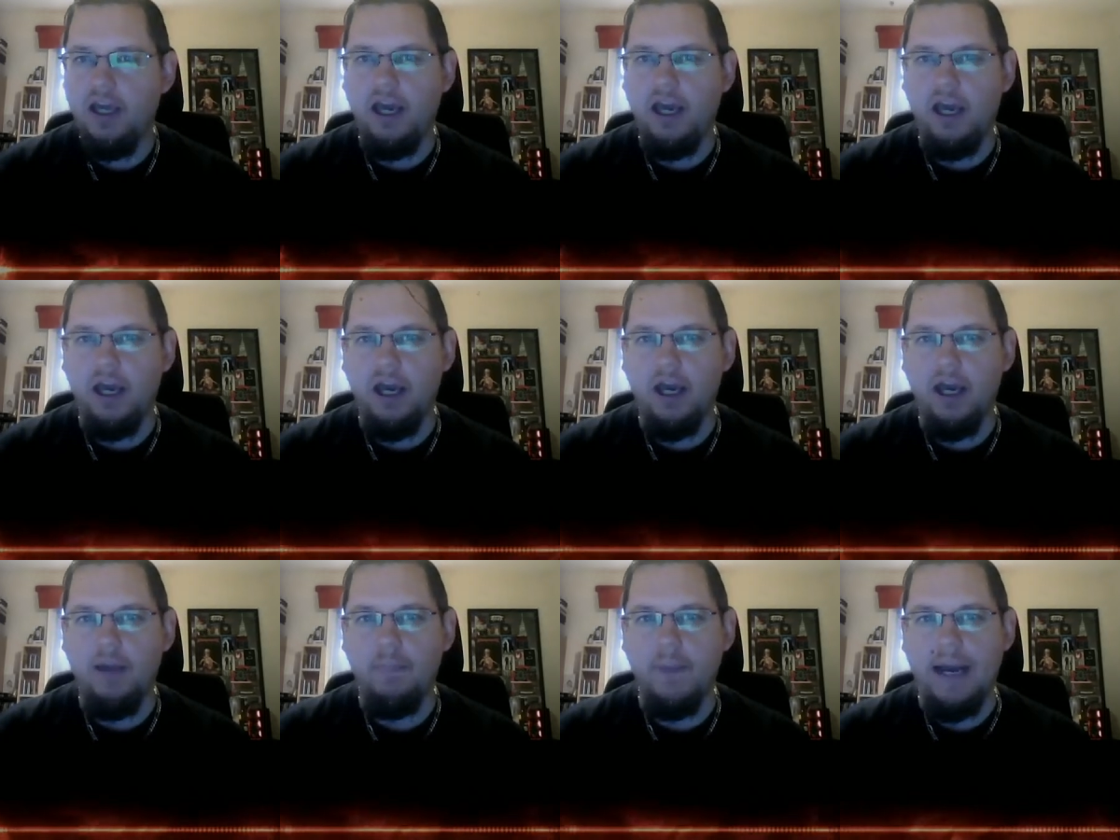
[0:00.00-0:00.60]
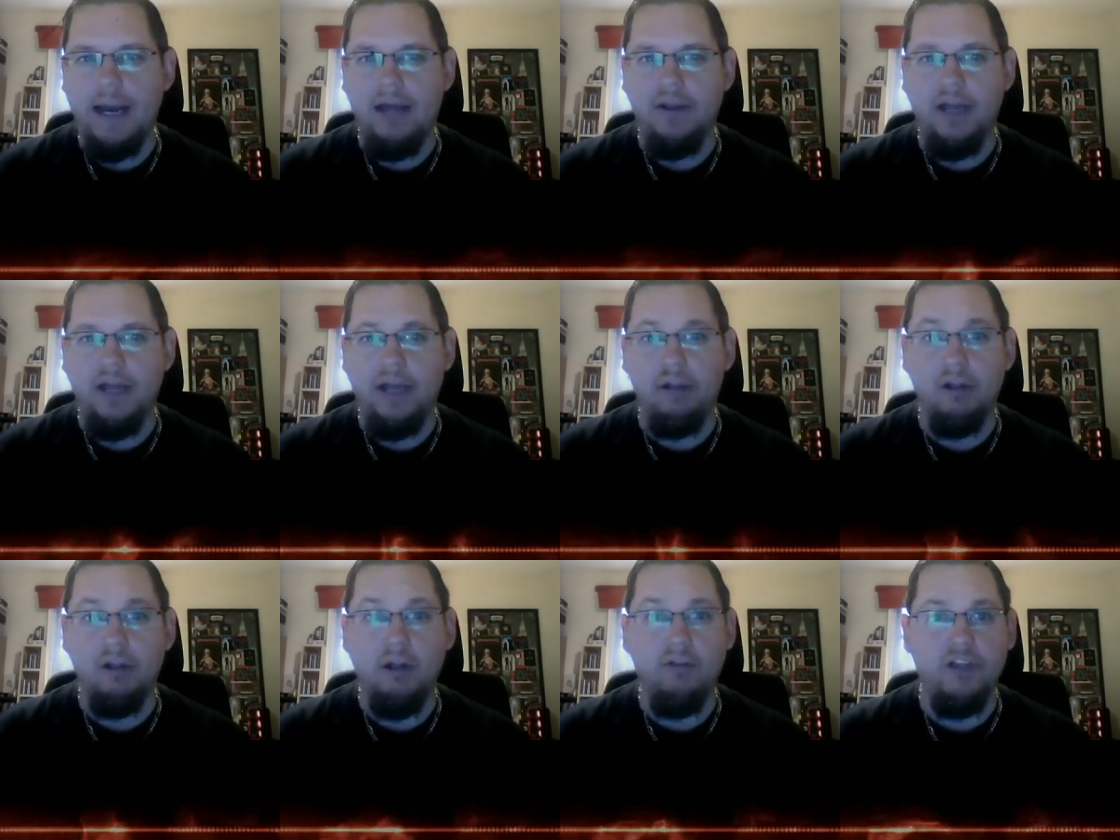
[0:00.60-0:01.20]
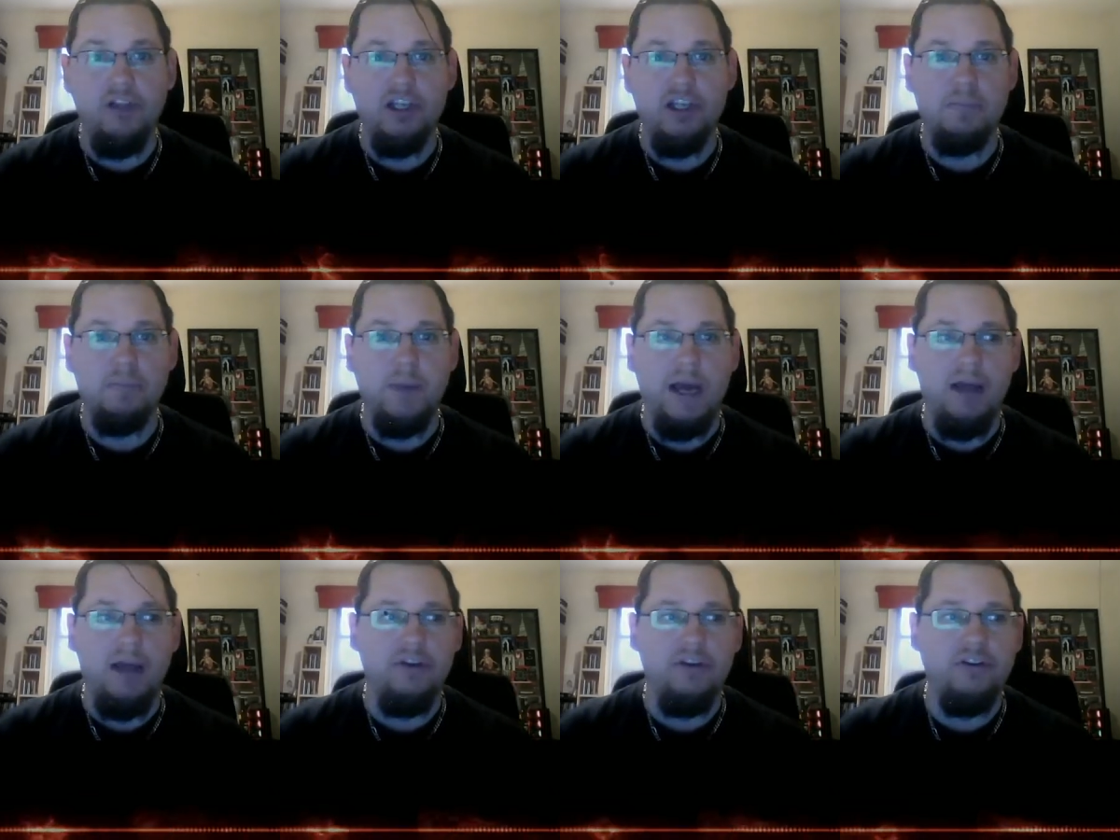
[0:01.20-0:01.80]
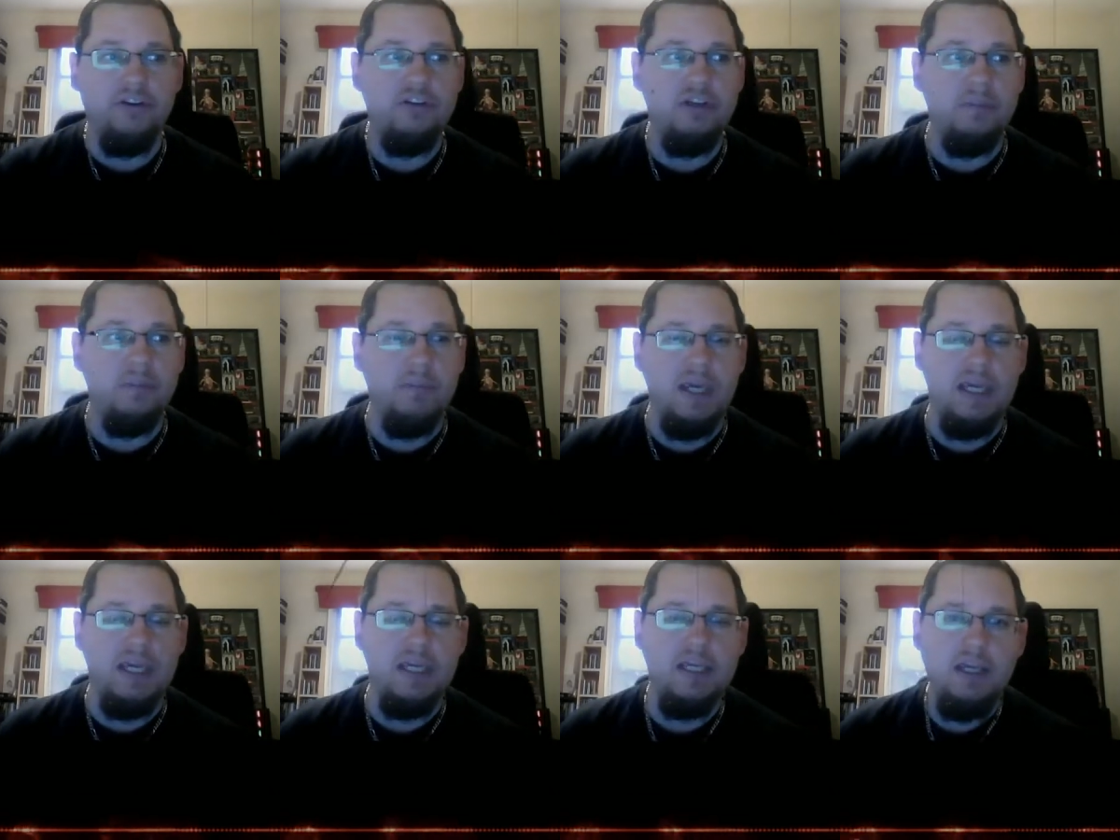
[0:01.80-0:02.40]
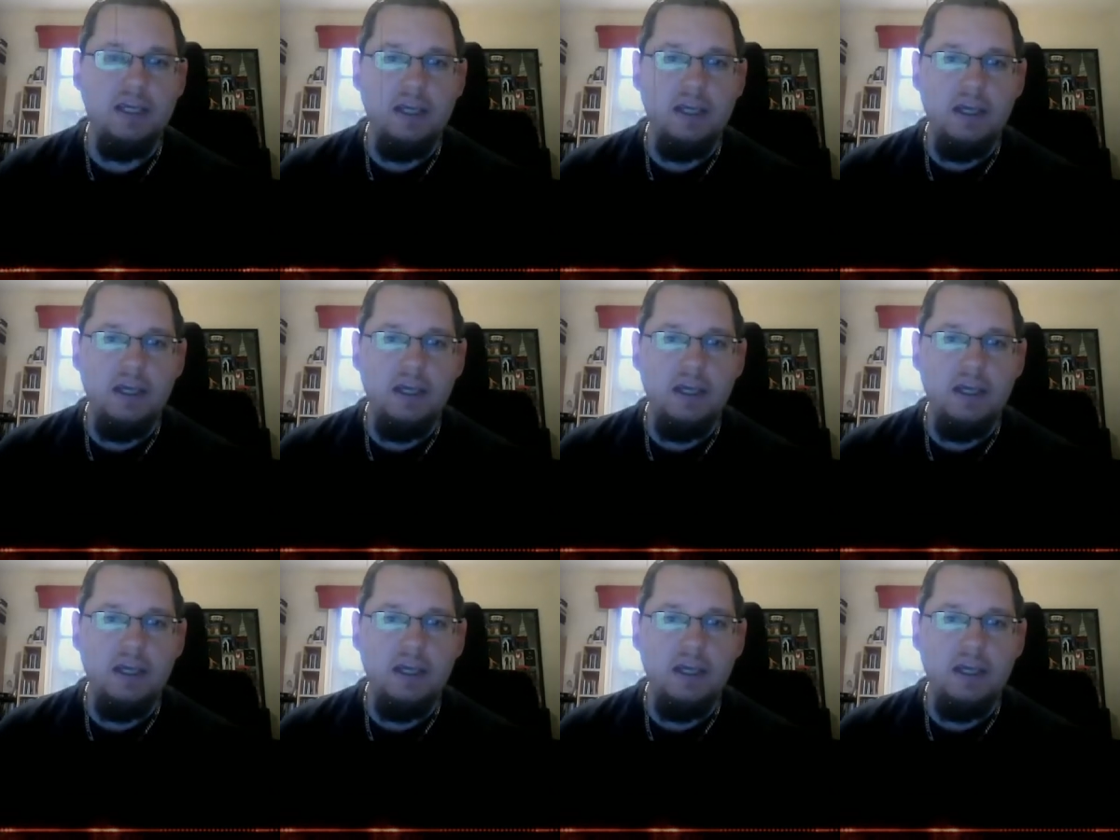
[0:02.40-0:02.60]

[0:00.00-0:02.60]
And I love this band. To me,